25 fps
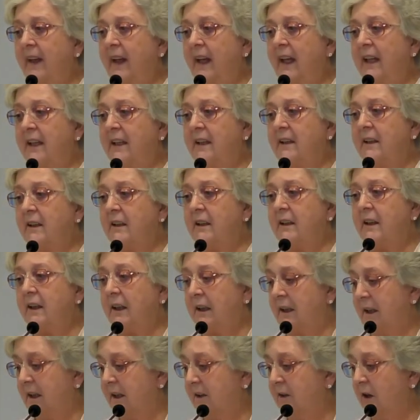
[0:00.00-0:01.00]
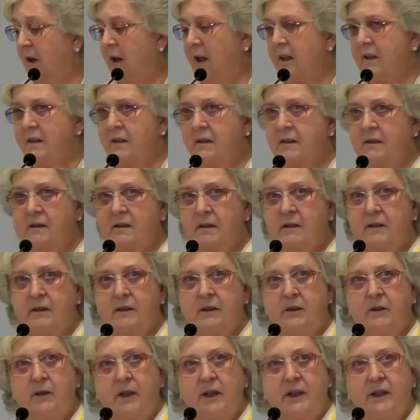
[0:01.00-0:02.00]
And it costs
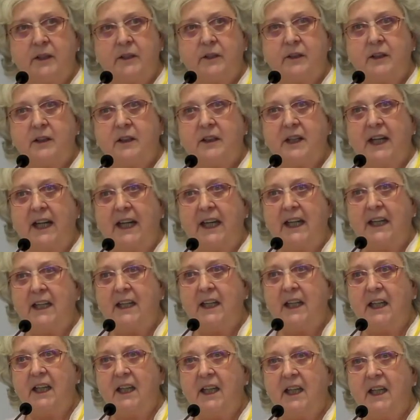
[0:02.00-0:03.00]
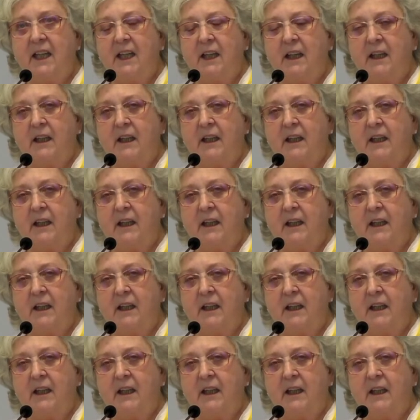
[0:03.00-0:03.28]
$280